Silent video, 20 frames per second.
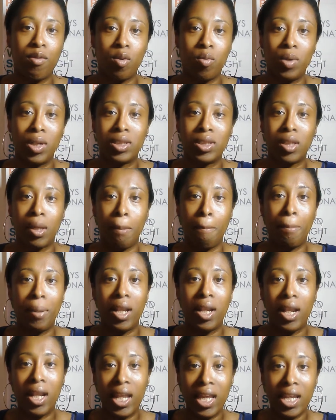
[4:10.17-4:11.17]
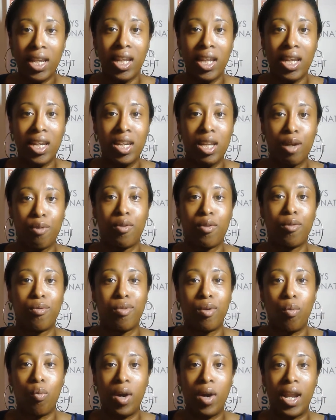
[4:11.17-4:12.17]
was completely different
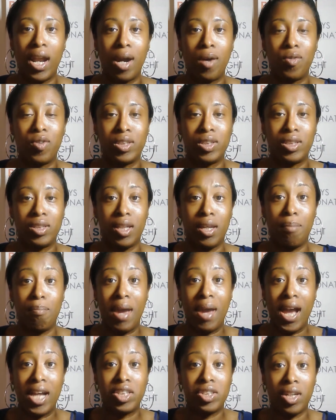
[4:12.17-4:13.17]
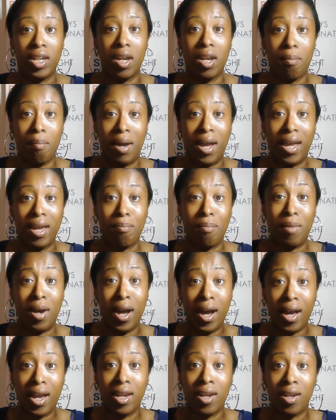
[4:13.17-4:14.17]
from what I was imagining in my
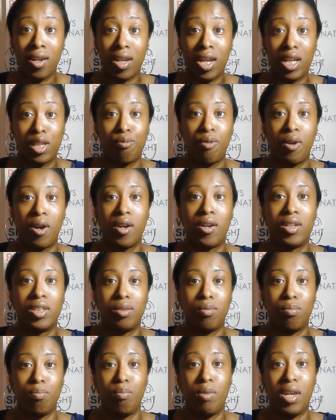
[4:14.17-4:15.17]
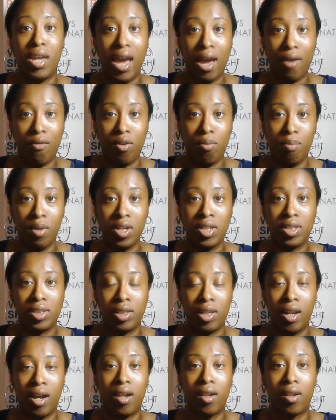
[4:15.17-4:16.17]
mind as far as me having millions
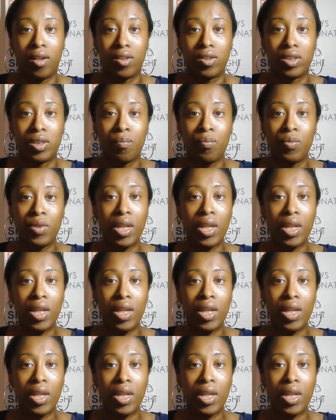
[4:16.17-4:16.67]
of dollars,